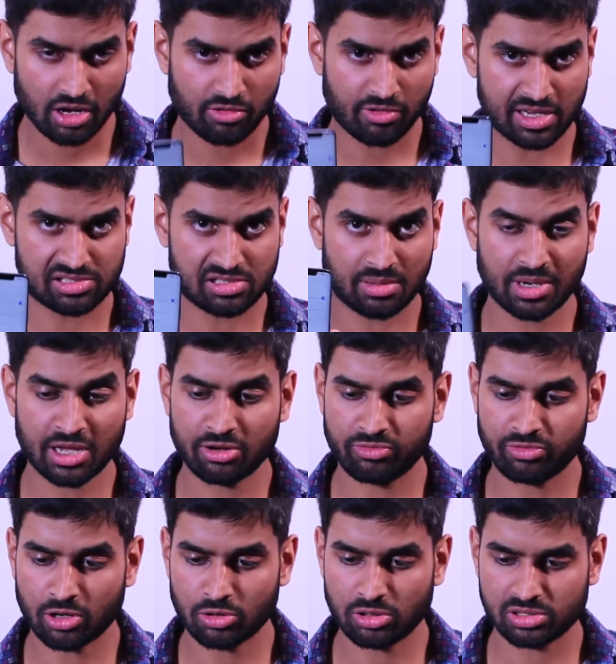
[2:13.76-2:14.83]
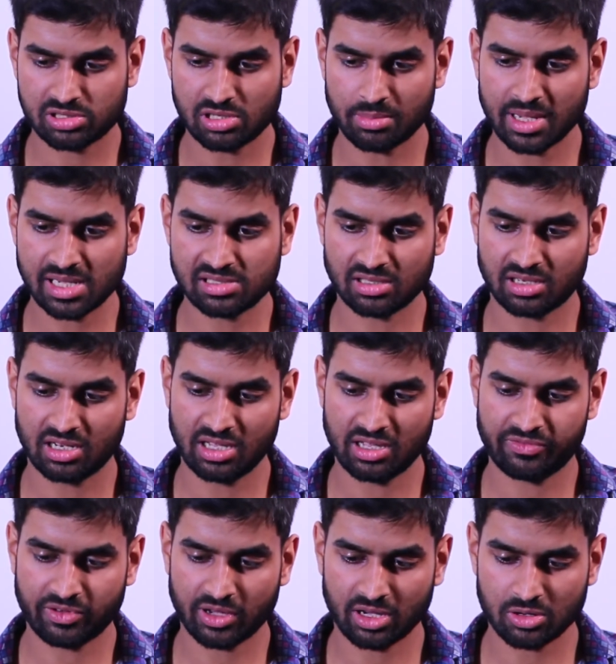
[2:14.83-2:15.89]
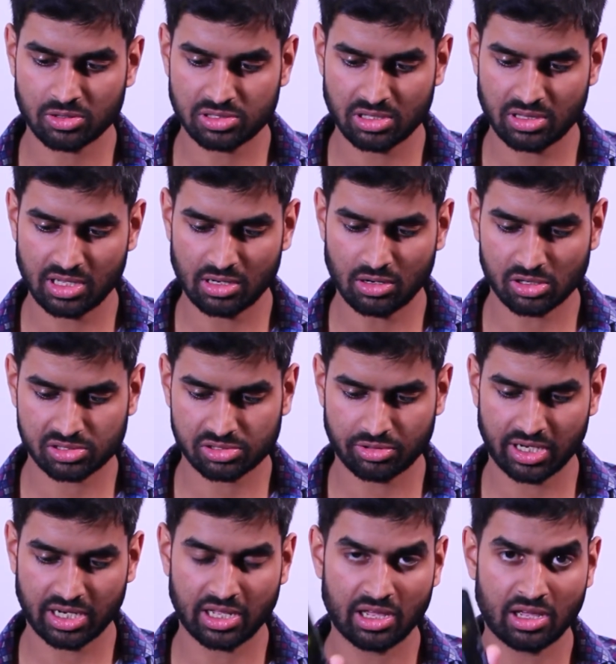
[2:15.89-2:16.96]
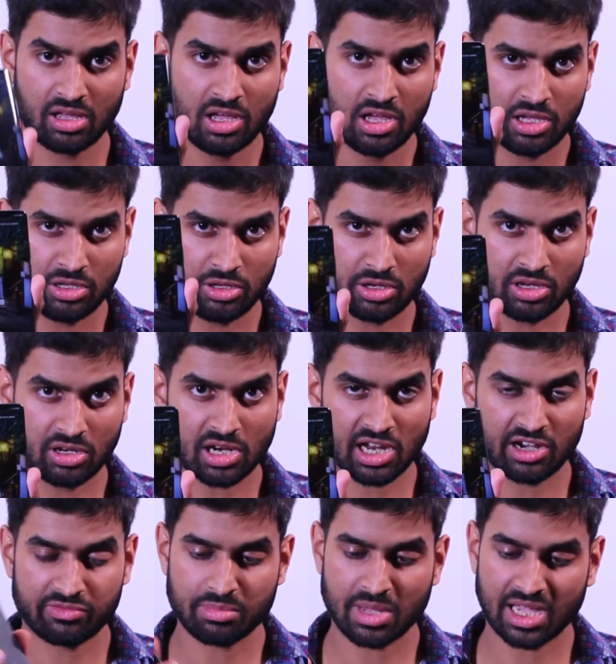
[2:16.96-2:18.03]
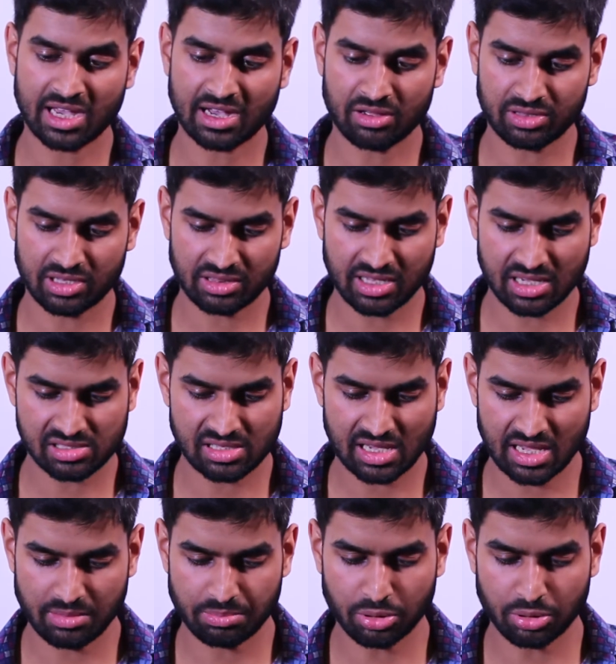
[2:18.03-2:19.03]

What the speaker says: Right, so I'm now enrolled, so basically if I go to the lock screen here, you can kind of make out that there's a